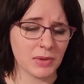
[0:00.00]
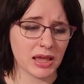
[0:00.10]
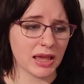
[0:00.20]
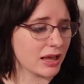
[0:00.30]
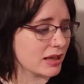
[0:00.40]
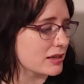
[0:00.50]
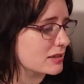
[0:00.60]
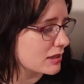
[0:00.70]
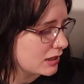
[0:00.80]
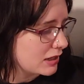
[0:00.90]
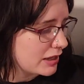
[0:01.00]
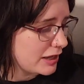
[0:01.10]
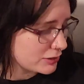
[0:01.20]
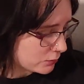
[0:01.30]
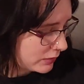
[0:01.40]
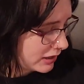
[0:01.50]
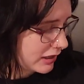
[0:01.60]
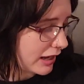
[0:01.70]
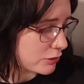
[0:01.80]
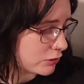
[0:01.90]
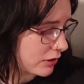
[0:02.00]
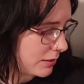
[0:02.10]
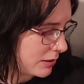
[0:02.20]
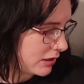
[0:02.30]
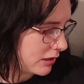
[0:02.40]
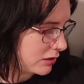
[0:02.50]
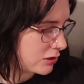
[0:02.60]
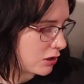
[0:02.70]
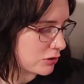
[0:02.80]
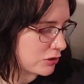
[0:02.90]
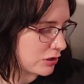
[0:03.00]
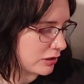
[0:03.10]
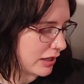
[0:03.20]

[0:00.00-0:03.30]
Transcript: and it's written actually, Natasha